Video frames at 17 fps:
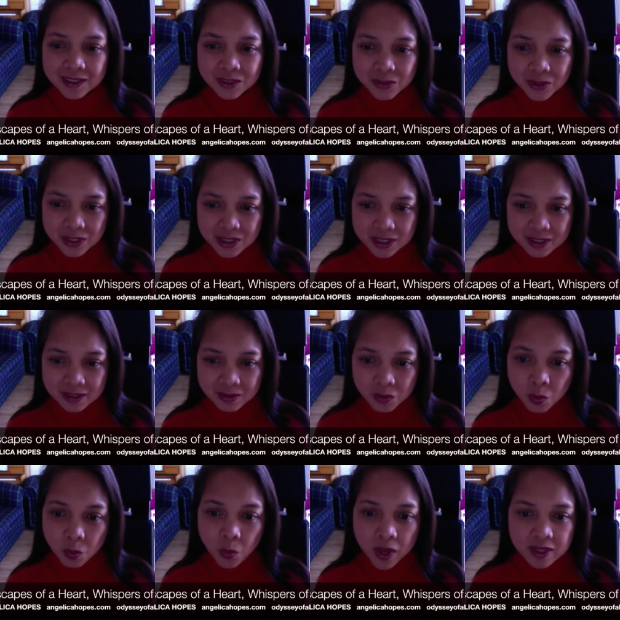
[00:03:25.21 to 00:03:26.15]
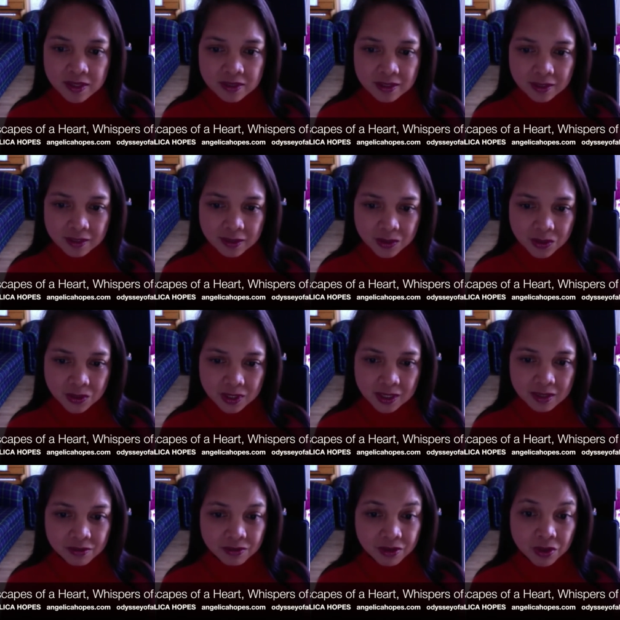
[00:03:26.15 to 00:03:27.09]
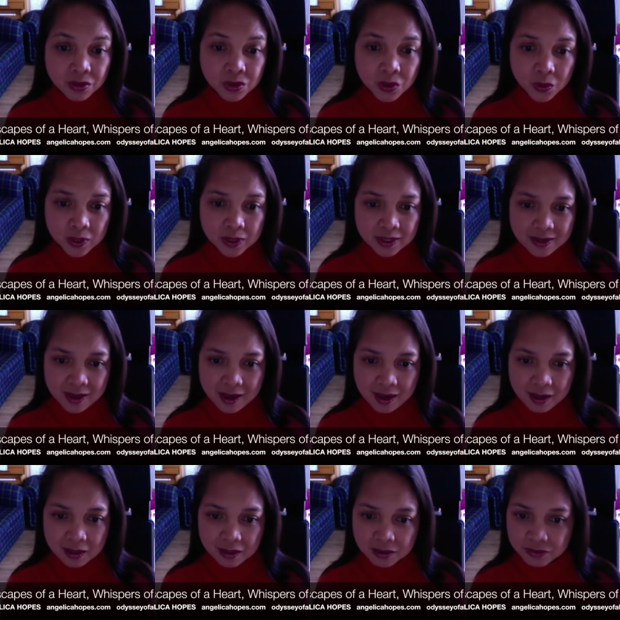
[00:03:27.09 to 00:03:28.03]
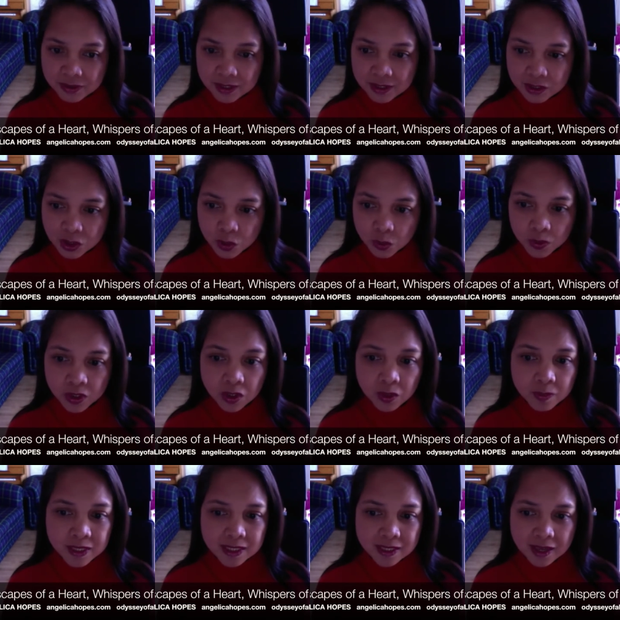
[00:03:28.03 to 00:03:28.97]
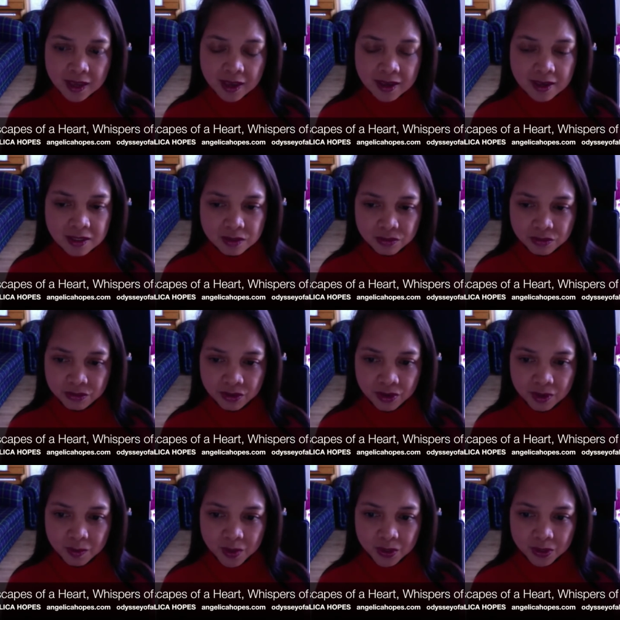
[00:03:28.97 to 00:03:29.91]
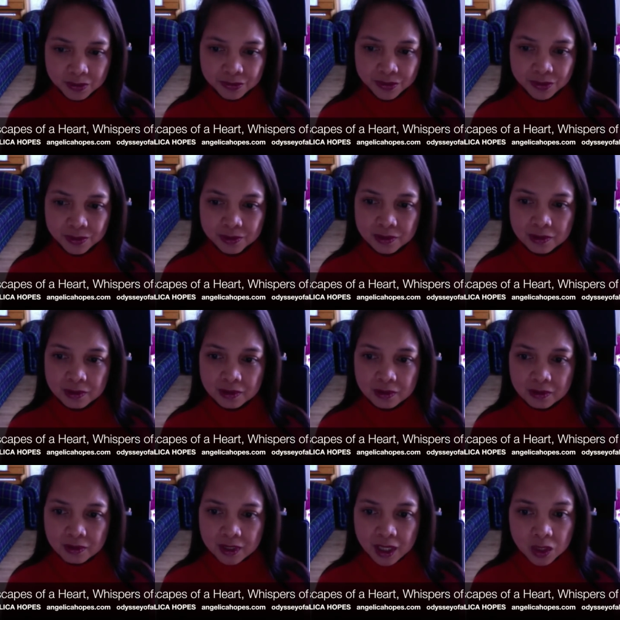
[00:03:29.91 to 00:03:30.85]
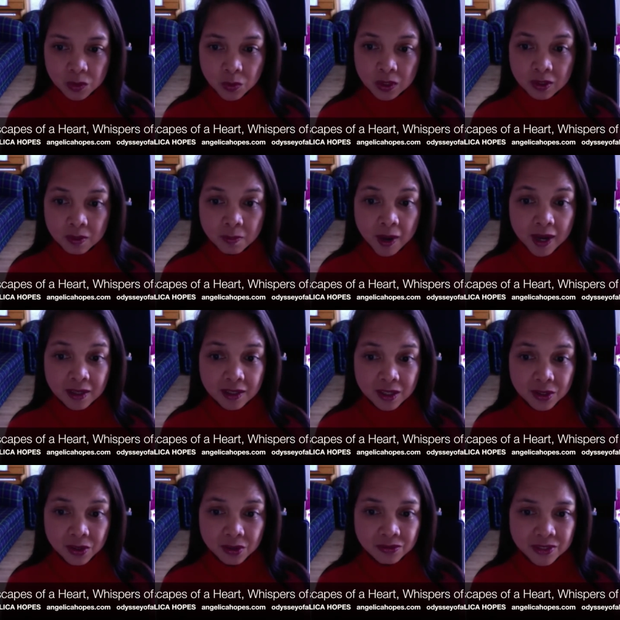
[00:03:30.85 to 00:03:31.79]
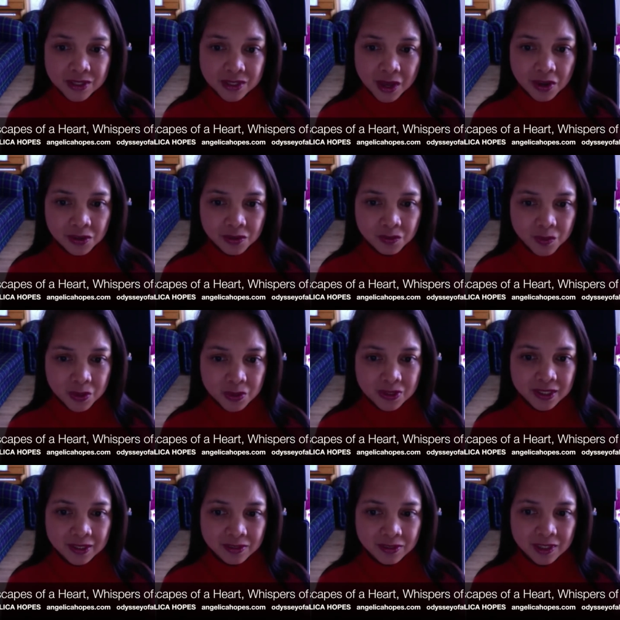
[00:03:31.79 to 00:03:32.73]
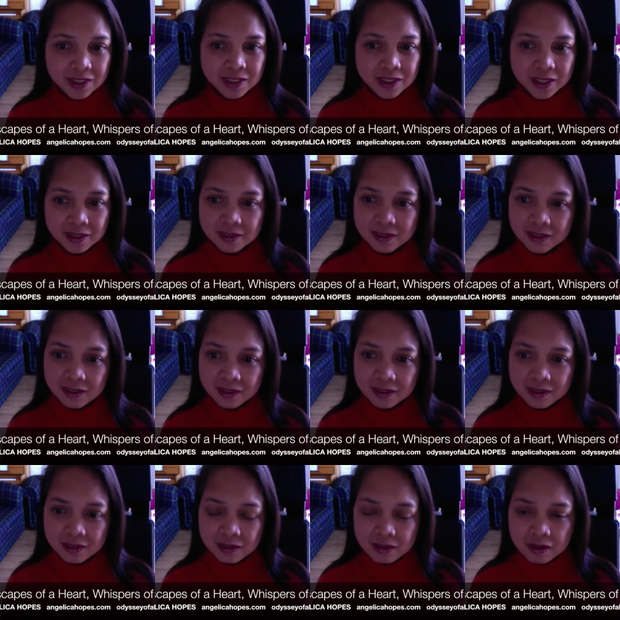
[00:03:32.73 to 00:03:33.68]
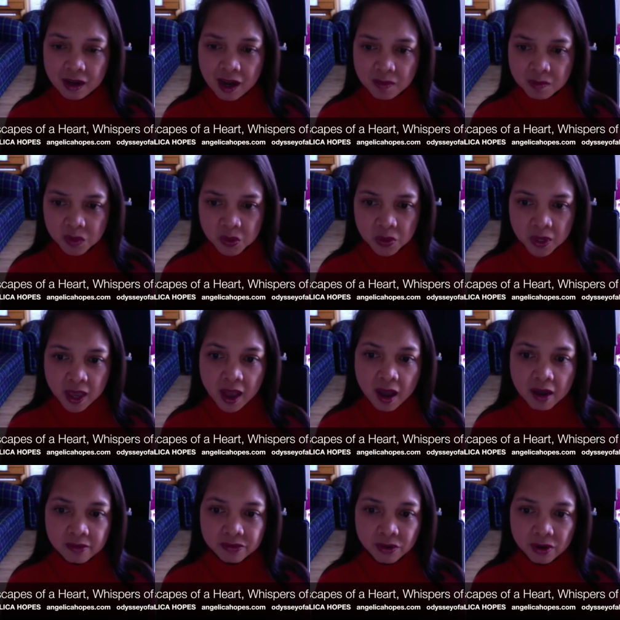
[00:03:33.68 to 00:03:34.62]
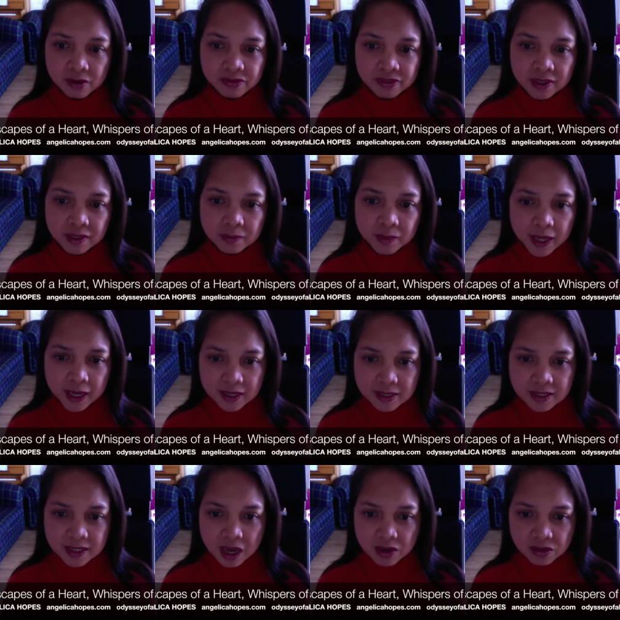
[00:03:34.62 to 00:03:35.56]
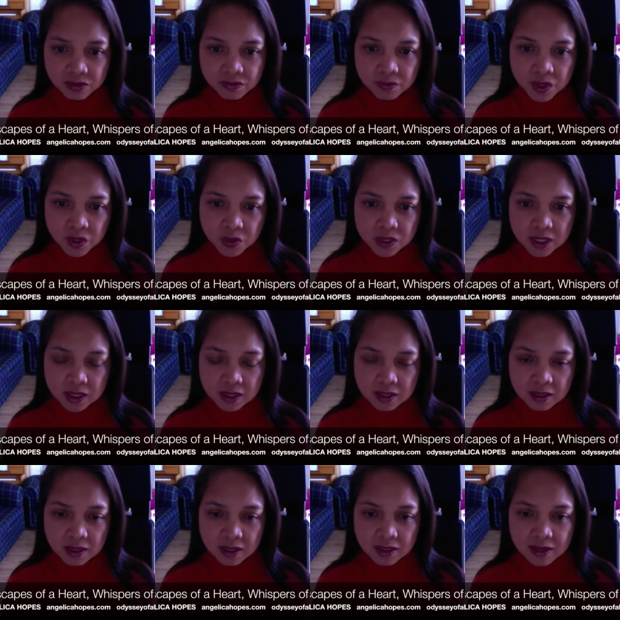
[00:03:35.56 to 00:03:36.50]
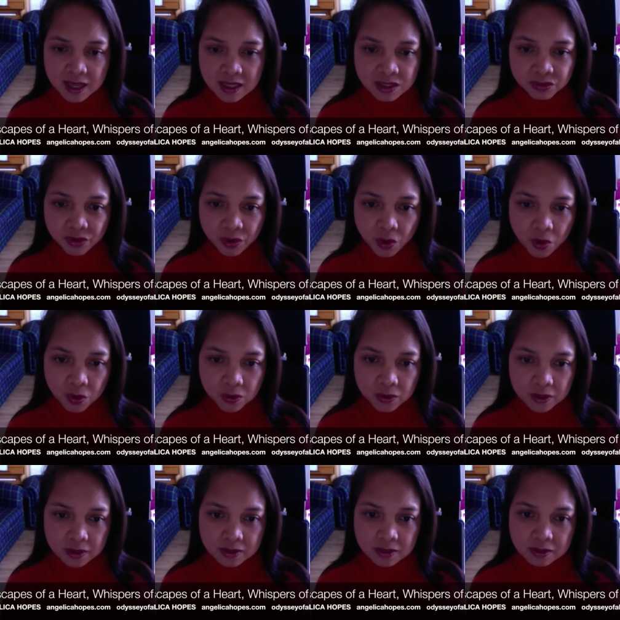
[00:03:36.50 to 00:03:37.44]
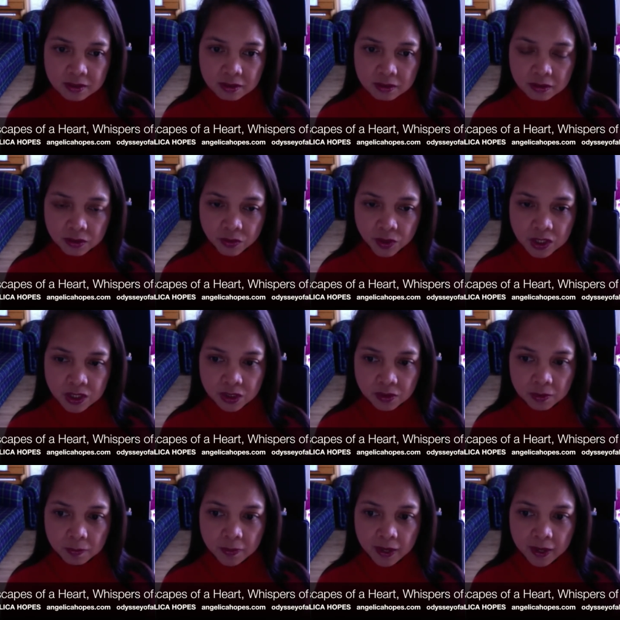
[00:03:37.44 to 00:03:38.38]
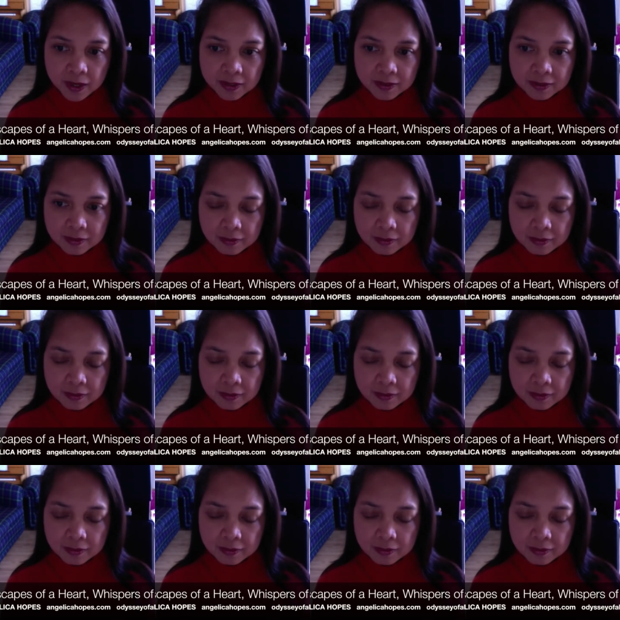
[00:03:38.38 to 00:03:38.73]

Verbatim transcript: Triksha, wait till you see the view during the day. The village where you'll be staying is very beautiful. It will remind you of The Sound of Music, Triksha. I'm too young for a film like The Sound of Music. That's for oldies, Triksha replied.